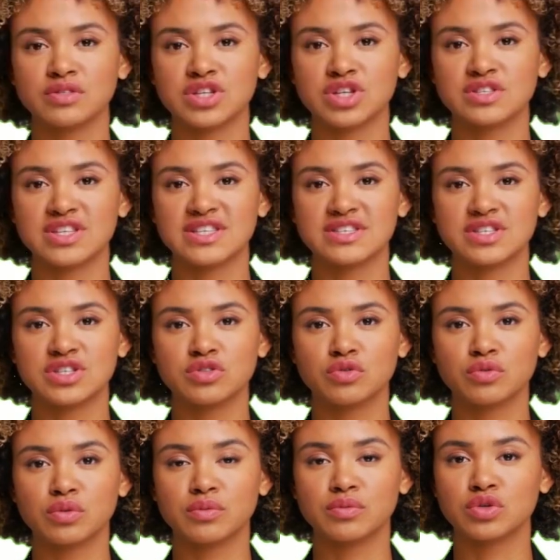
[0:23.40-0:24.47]
a little distance
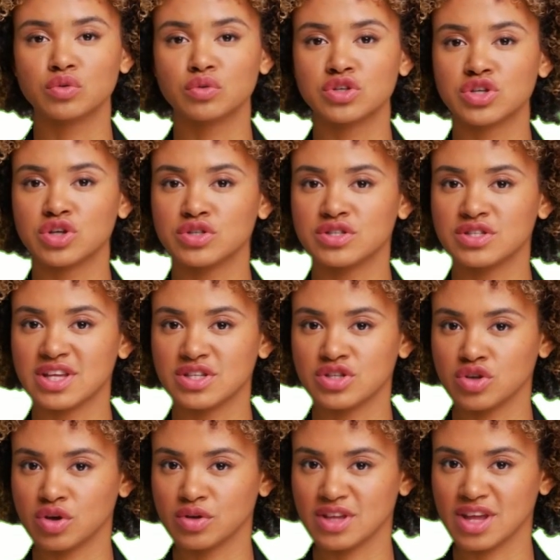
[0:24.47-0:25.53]
from them to reduce
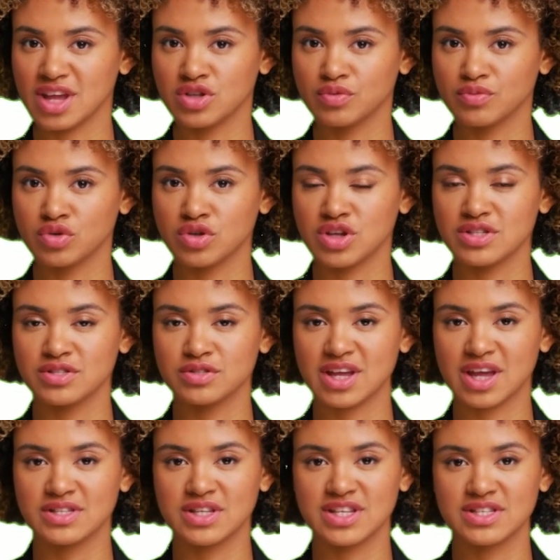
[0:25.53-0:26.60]
electronic interference,
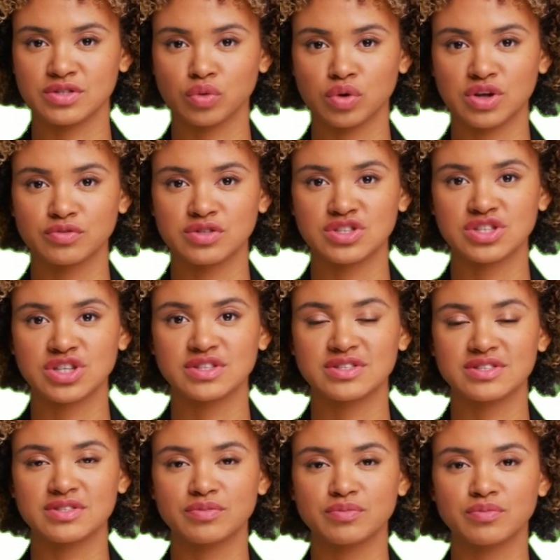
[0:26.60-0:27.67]
at least 12
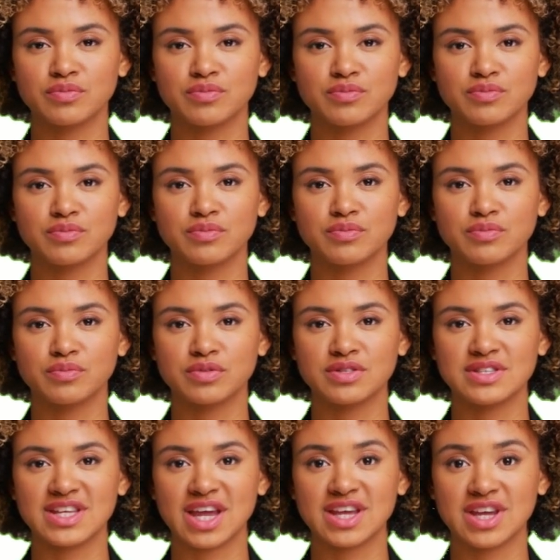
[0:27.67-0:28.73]
inches.
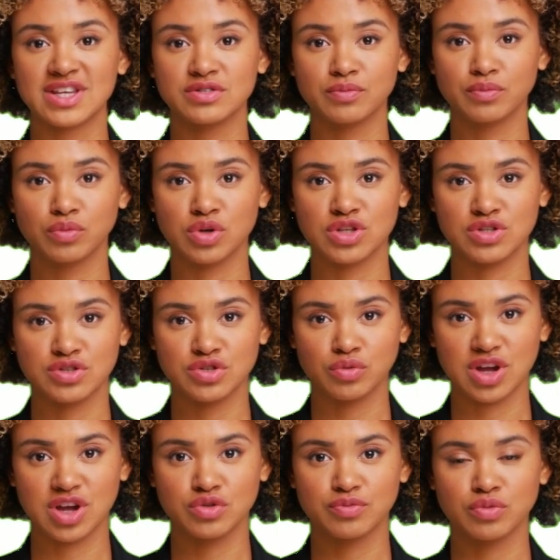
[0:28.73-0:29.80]
Second, push the
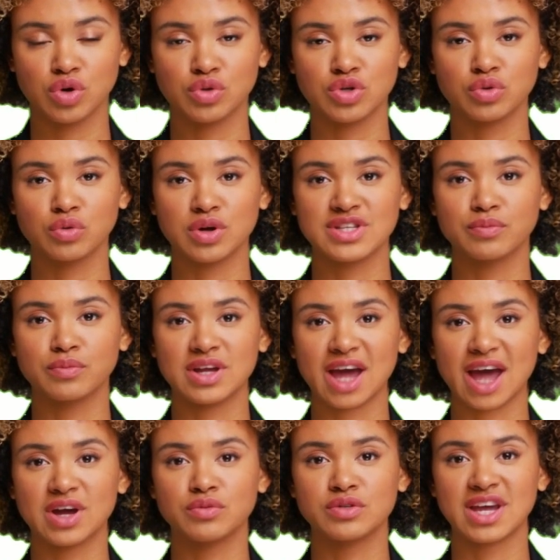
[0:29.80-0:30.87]
12-volt USB
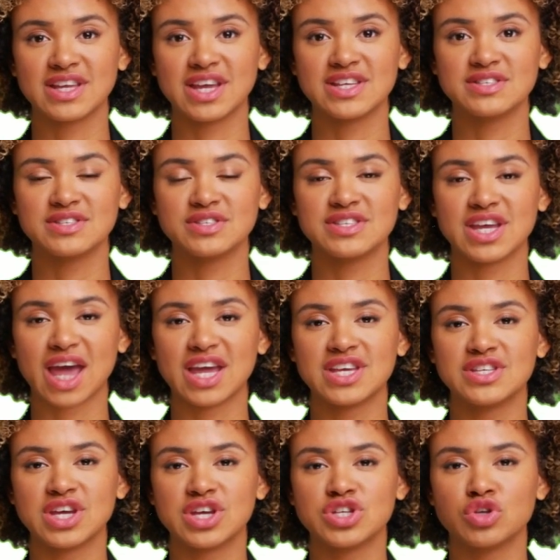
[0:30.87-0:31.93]
outlet into the
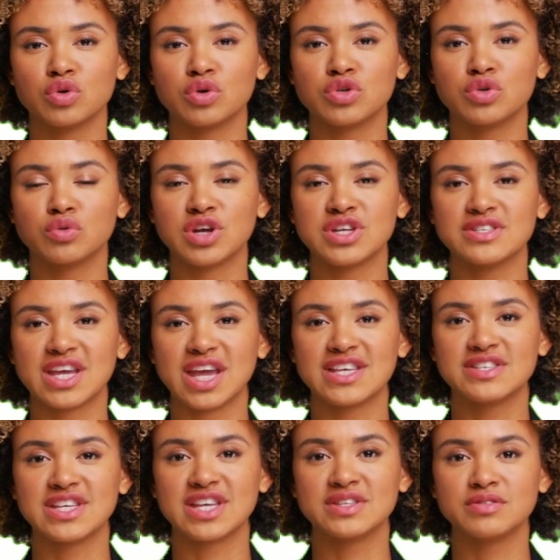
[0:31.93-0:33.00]
dash and screw the ring
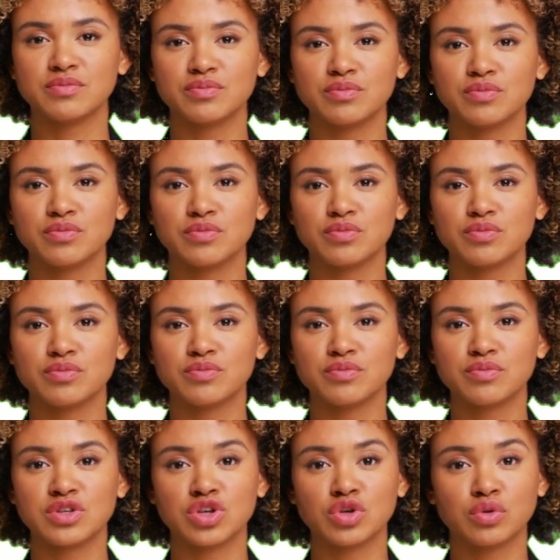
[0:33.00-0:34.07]
tightly.
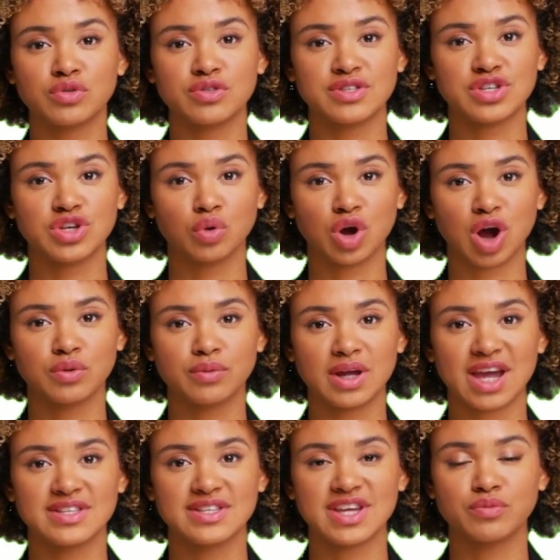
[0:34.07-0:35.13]
Use the square
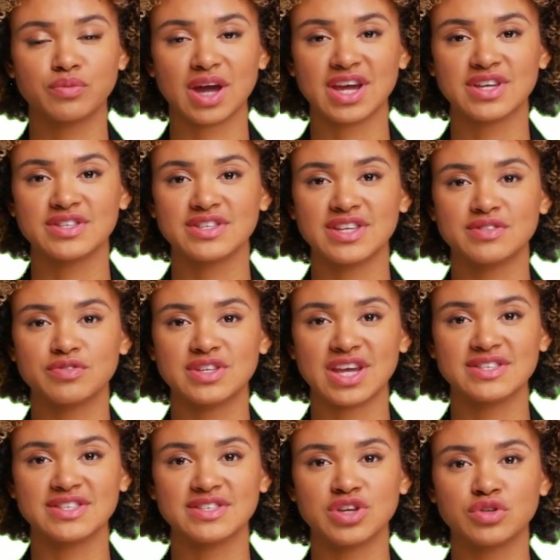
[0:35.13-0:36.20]
plastic panel if
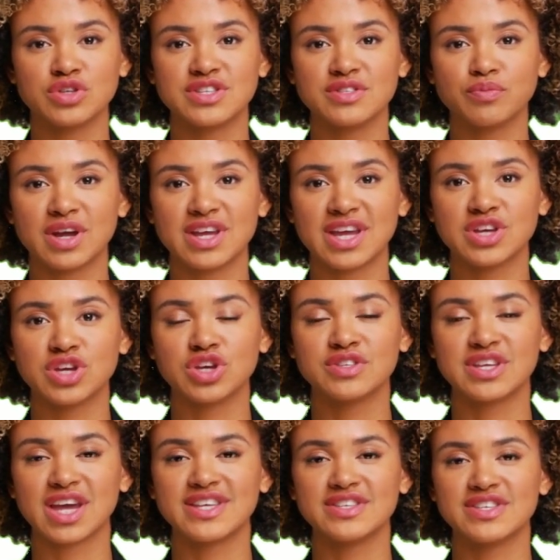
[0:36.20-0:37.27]
necessary to make it look
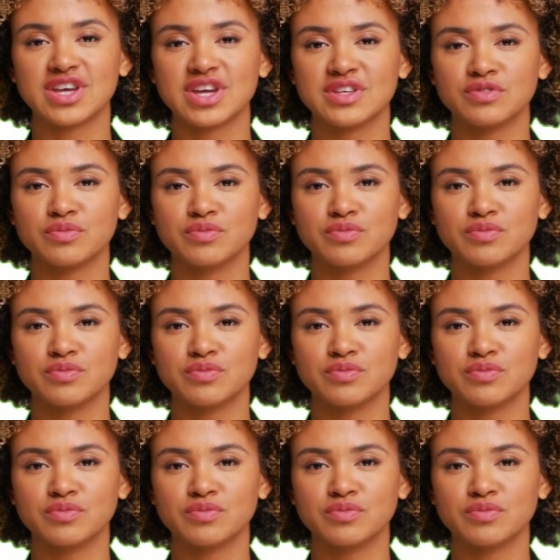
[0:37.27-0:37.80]
nicer.